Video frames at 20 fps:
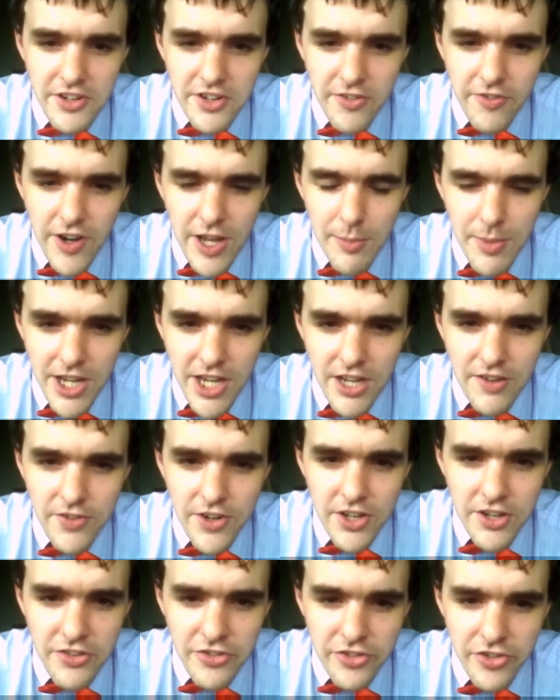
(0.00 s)
Fleming
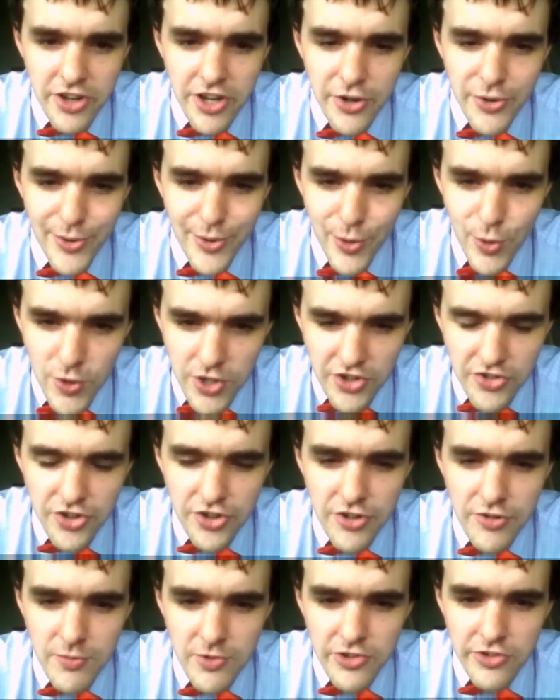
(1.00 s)
even
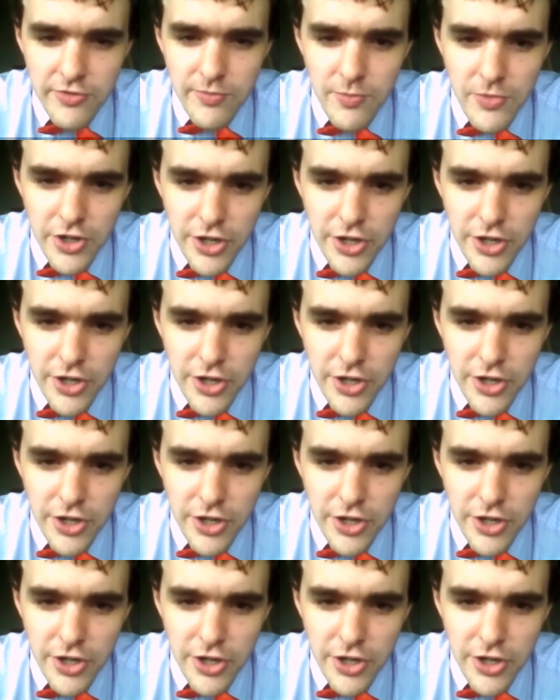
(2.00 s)
auditioned some